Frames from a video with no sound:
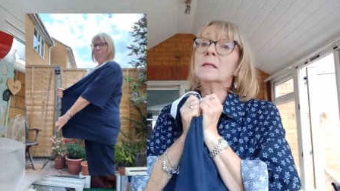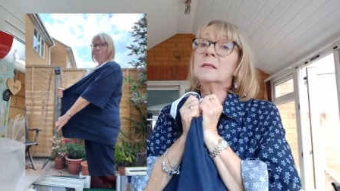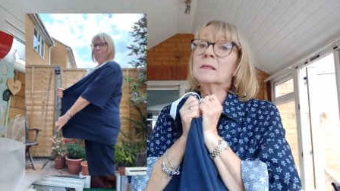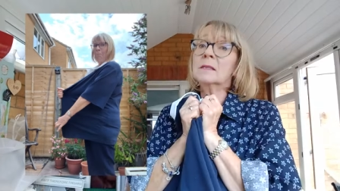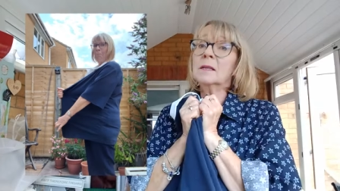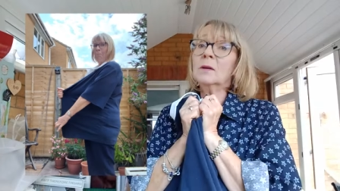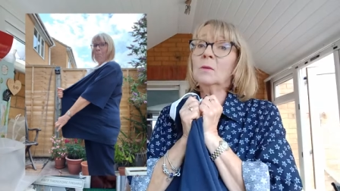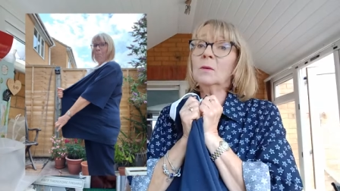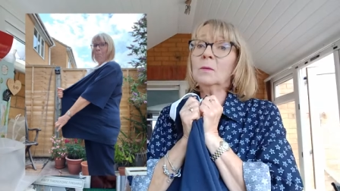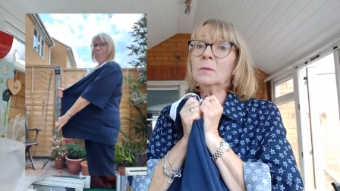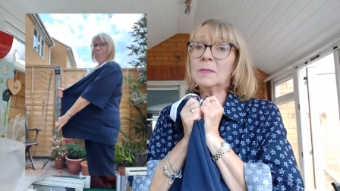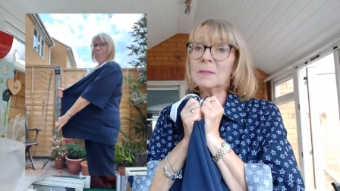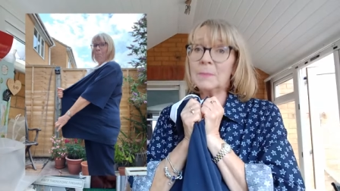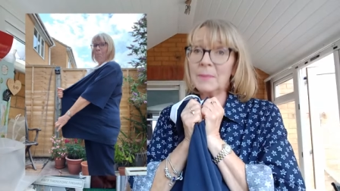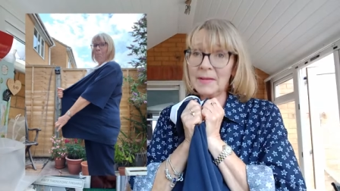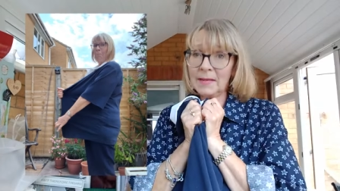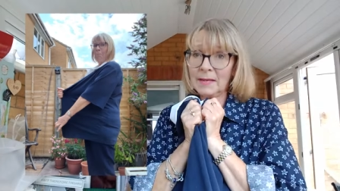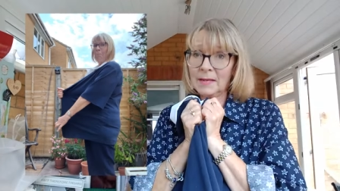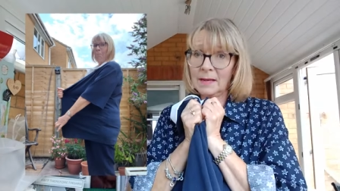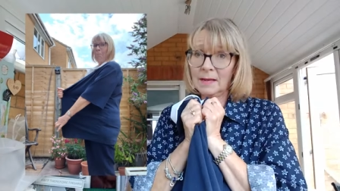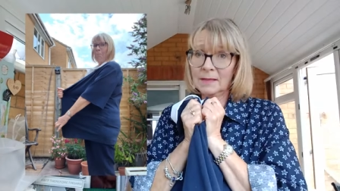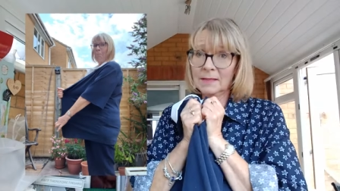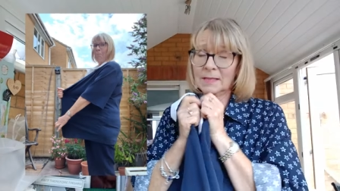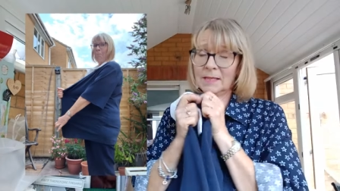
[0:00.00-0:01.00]
So I was a
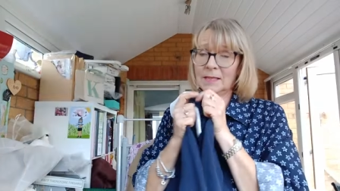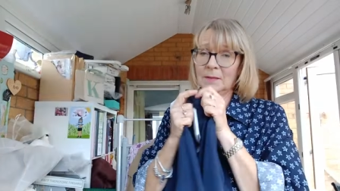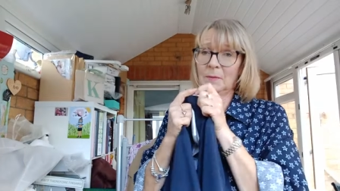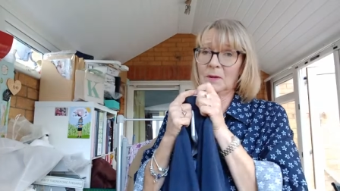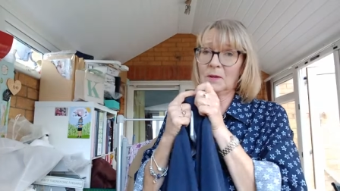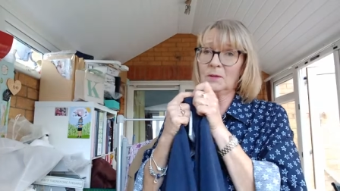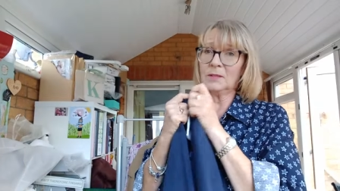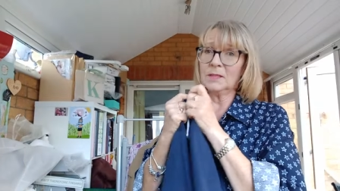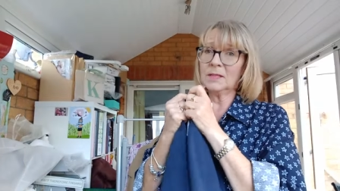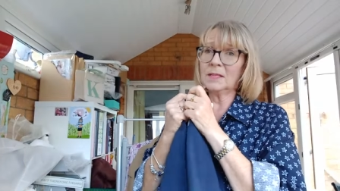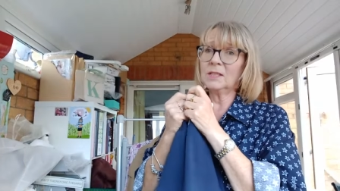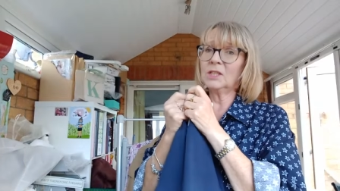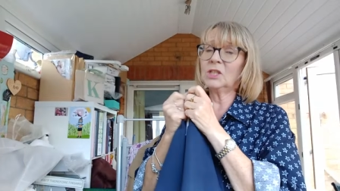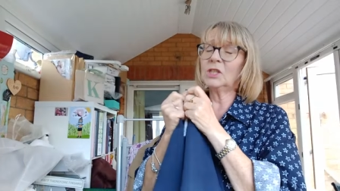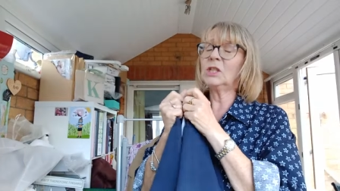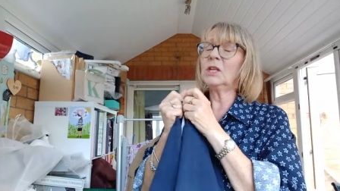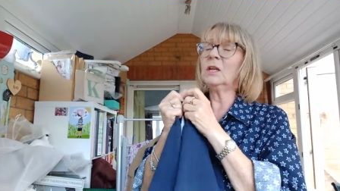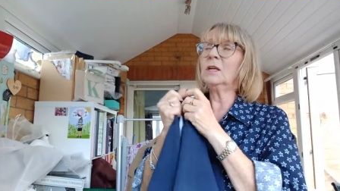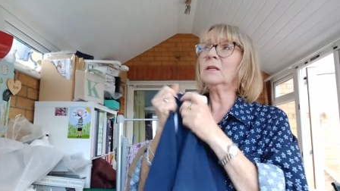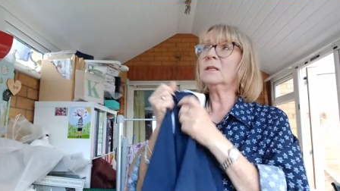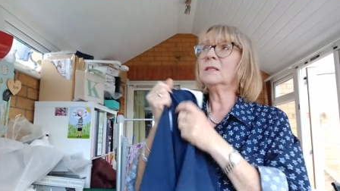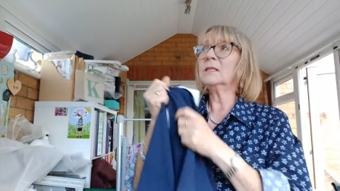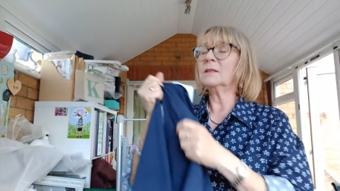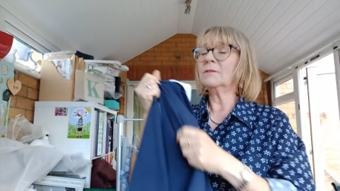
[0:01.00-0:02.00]
bit gutted because the
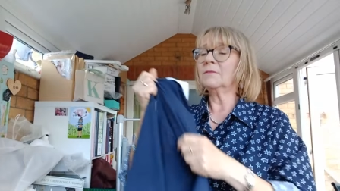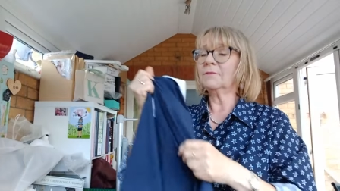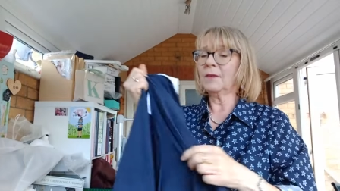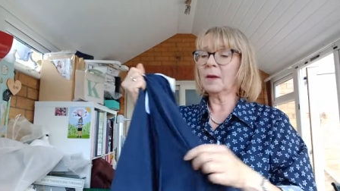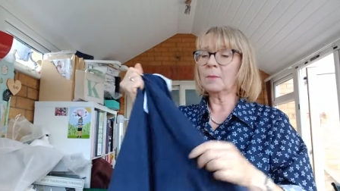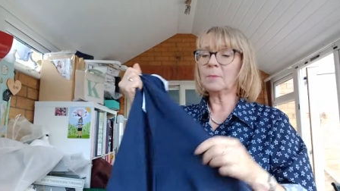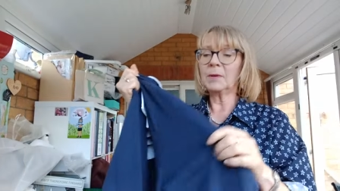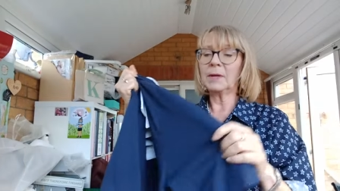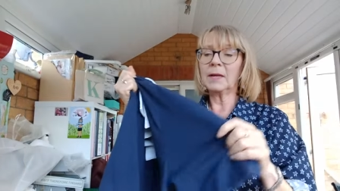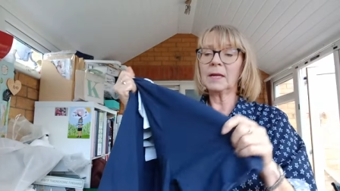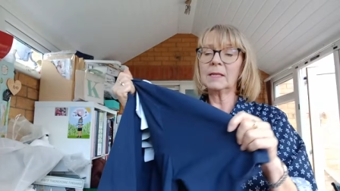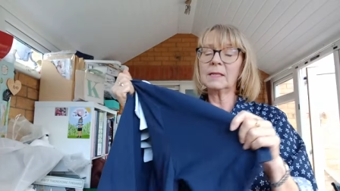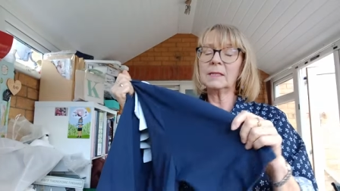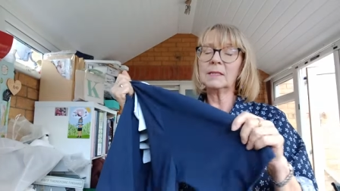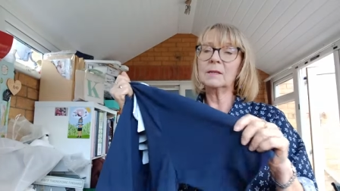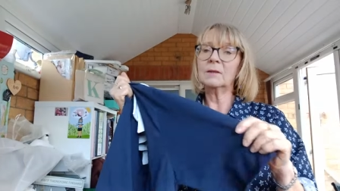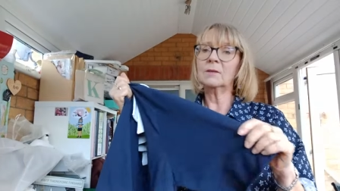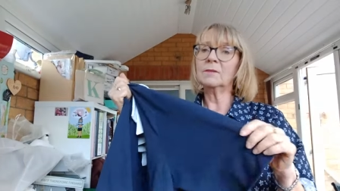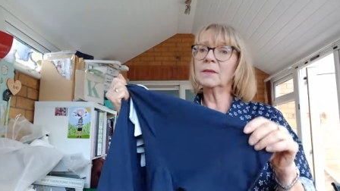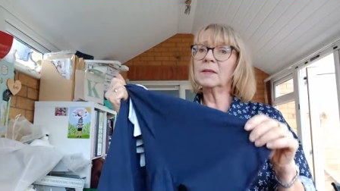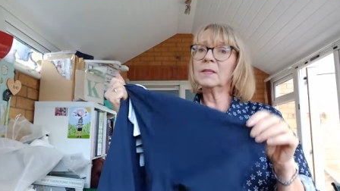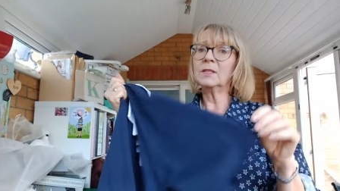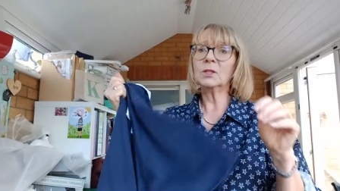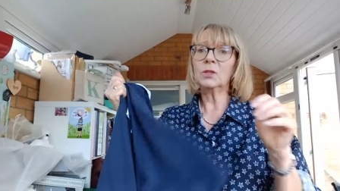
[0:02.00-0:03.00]
jersey fabric
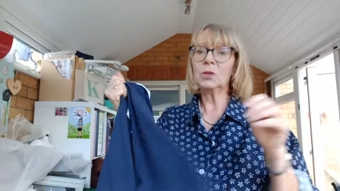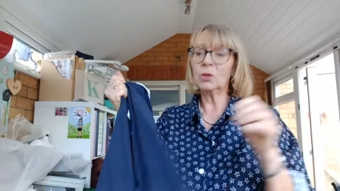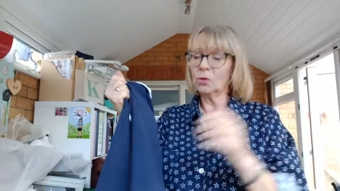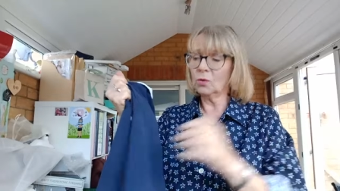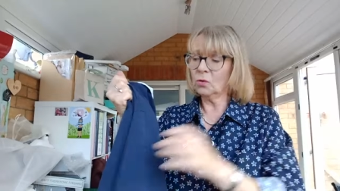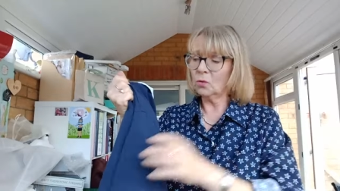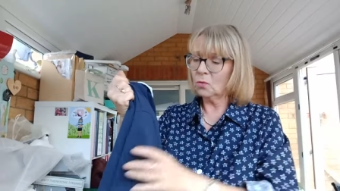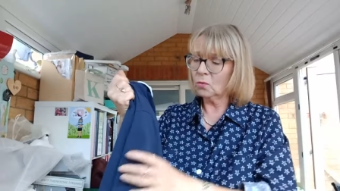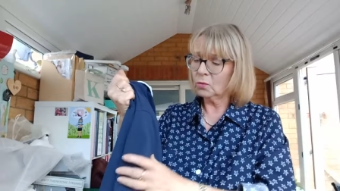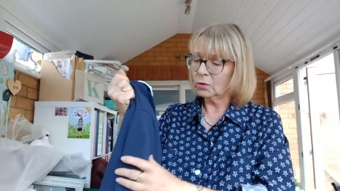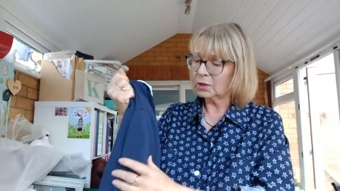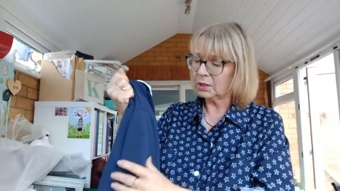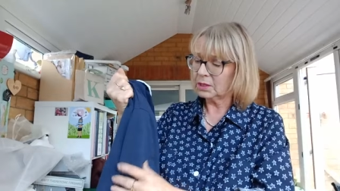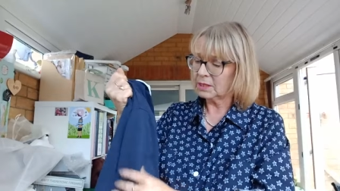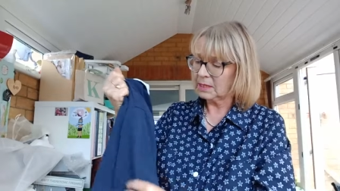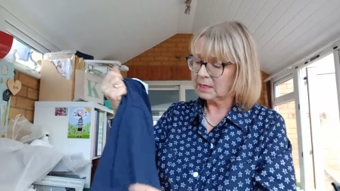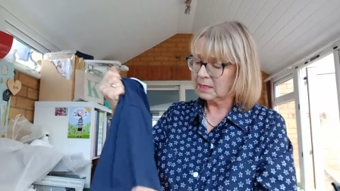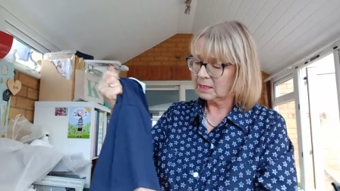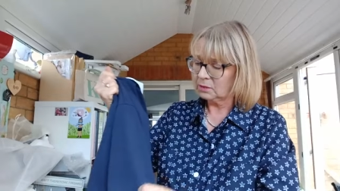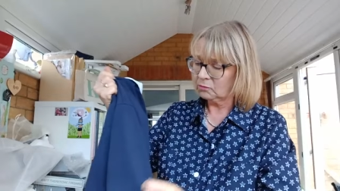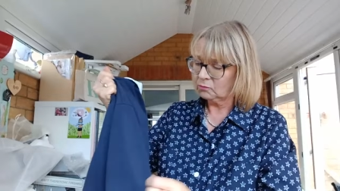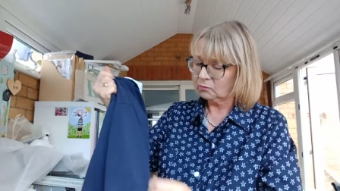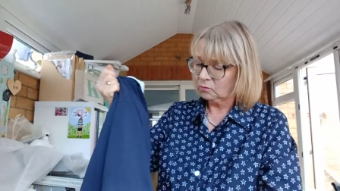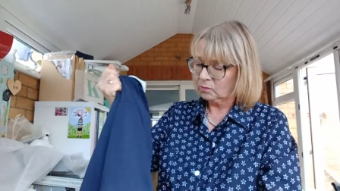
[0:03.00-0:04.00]
itself is gorgeous.
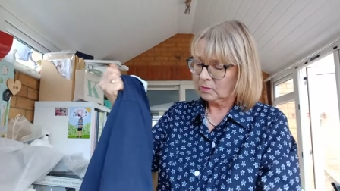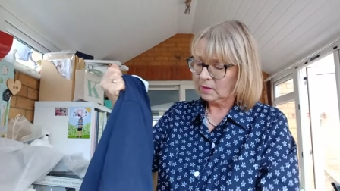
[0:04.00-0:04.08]
It's